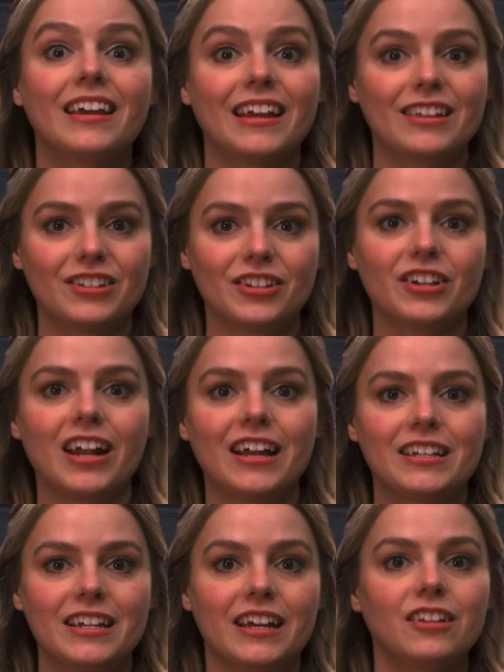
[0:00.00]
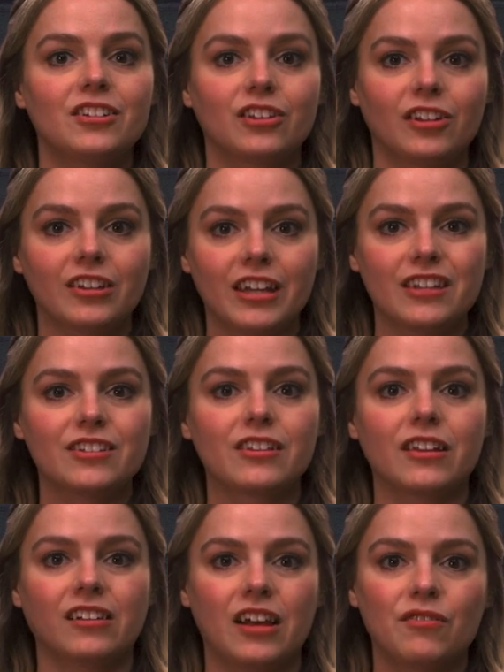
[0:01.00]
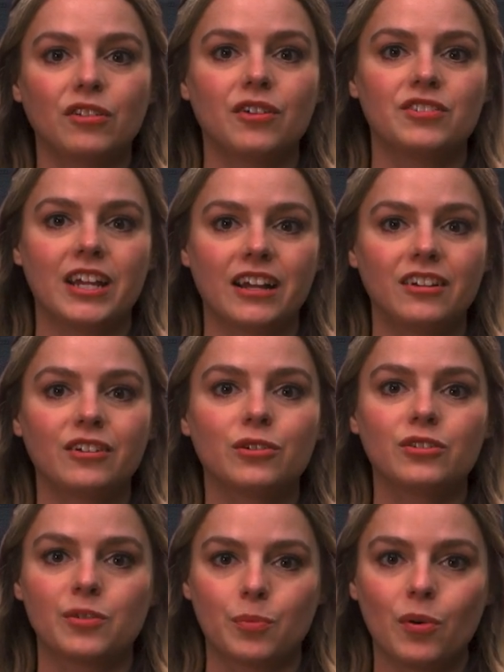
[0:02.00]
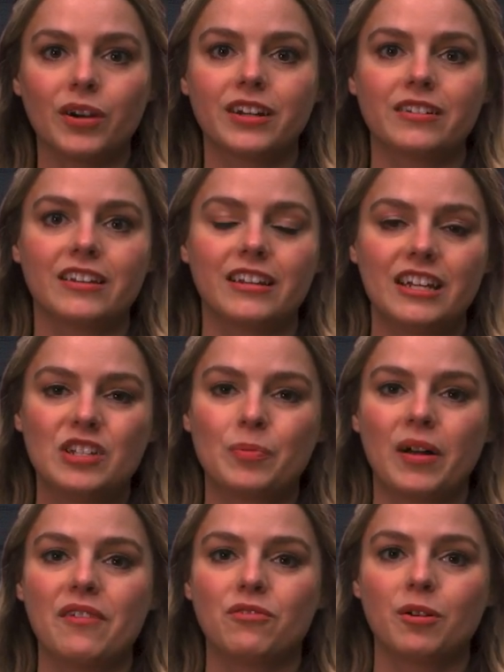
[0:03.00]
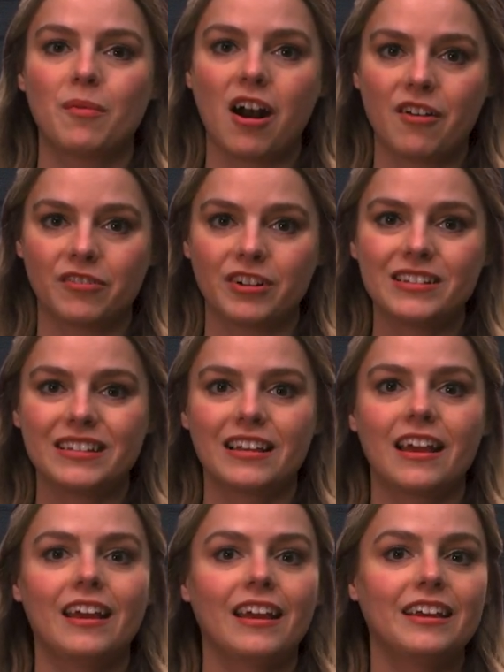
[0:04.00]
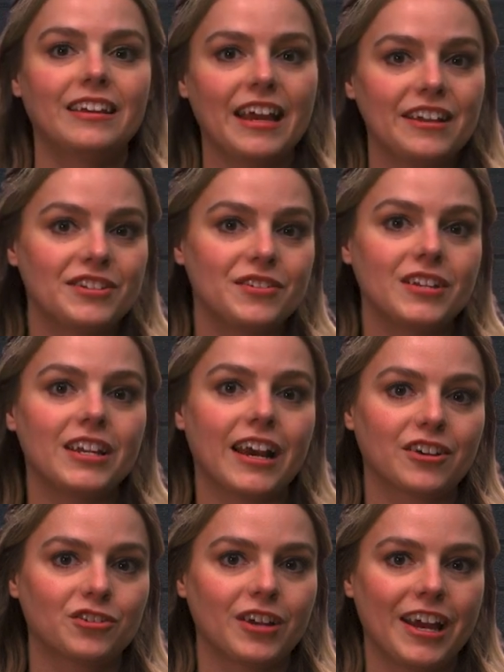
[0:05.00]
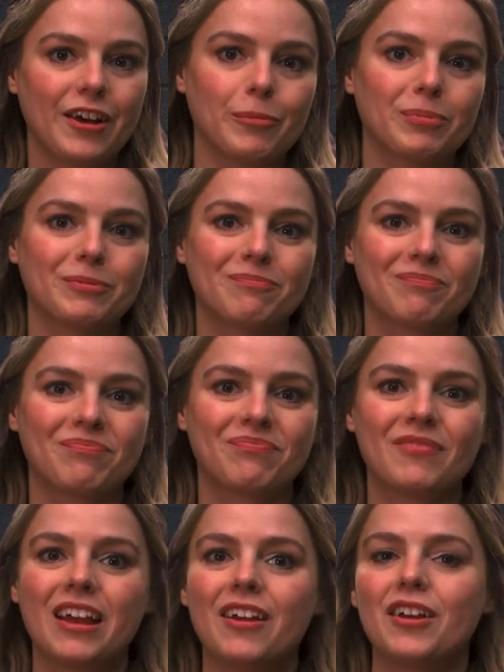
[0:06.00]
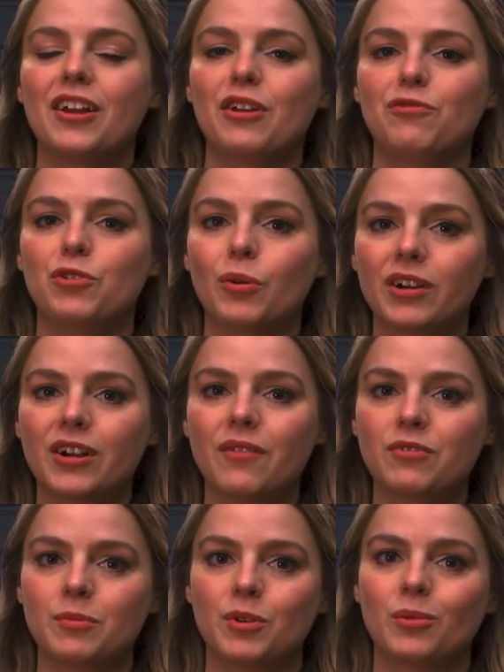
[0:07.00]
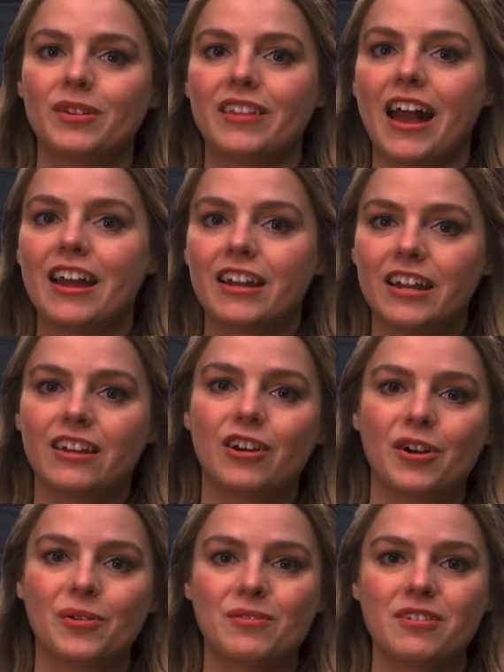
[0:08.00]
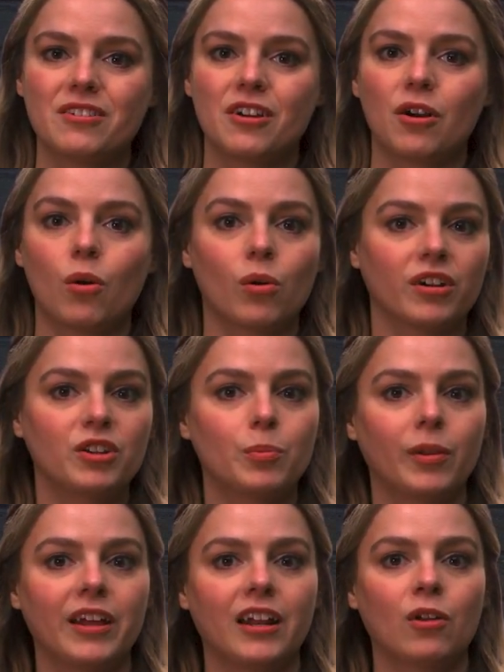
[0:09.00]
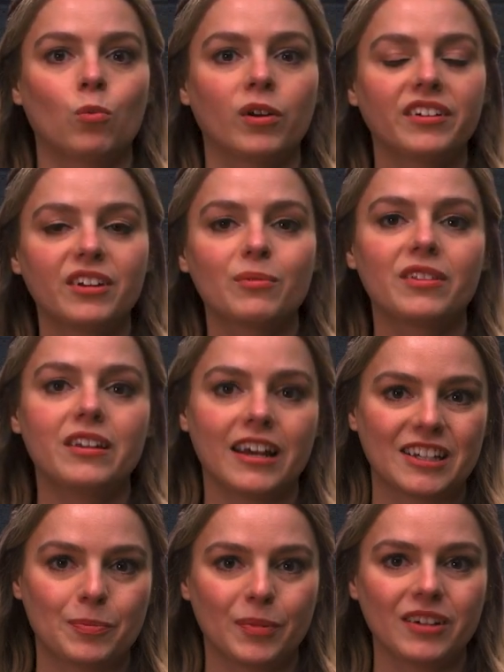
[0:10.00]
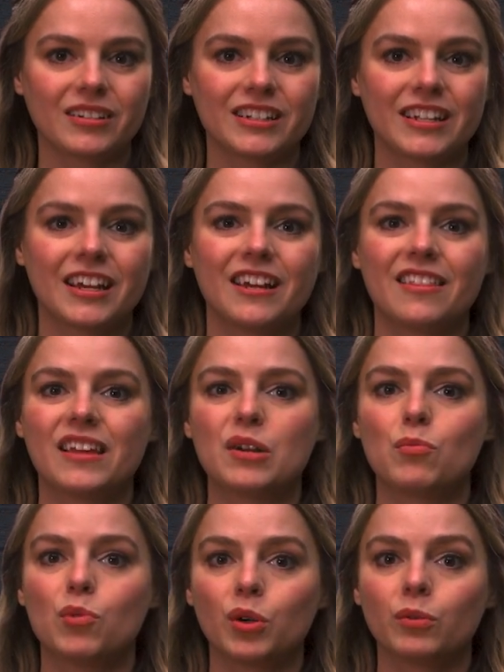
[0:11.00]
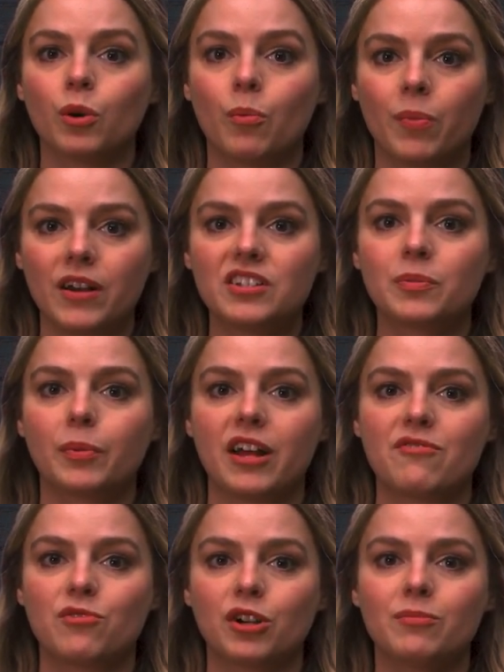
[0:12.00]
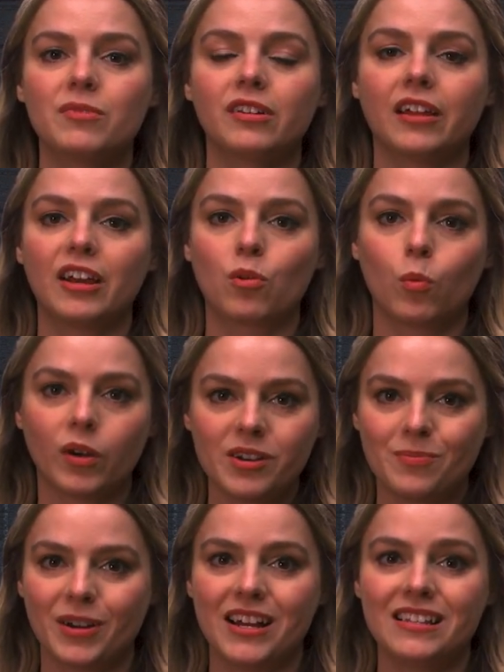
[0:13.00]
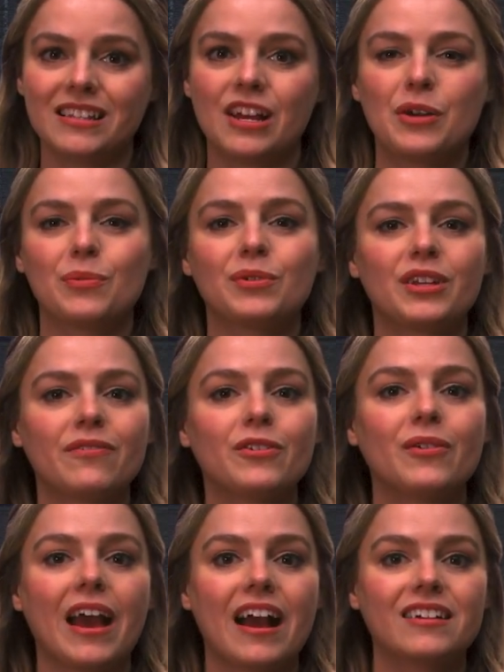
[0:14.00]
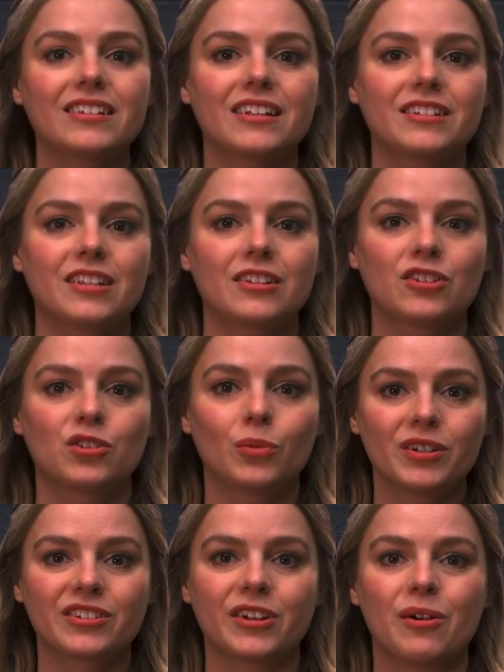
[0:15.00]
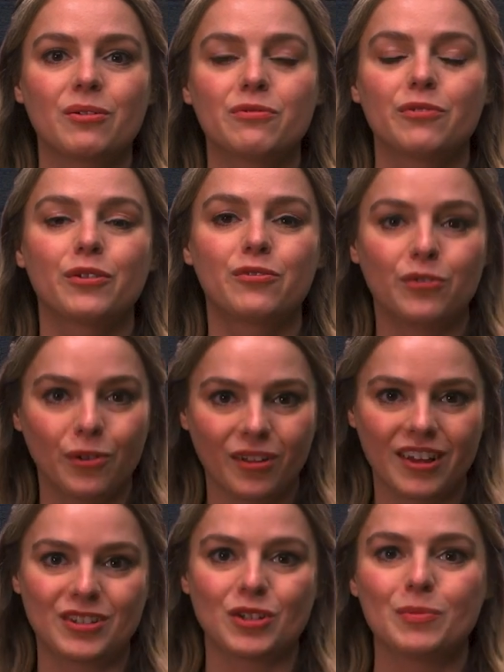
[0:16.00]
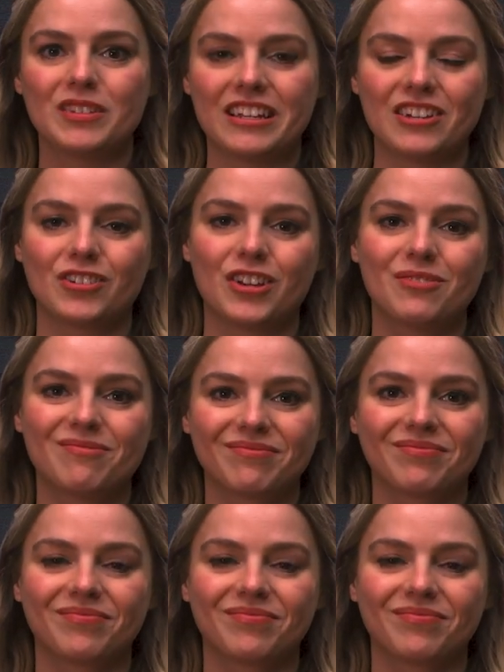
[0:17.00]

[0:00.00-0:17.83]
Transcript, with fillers: It's a good idea to look into the level of technical support that each platform offers in case you need extra help. If you're comfortable with editing code, or you plan on working with an expert, then a more robust platform like WordPress will give you access to the source code for full customization.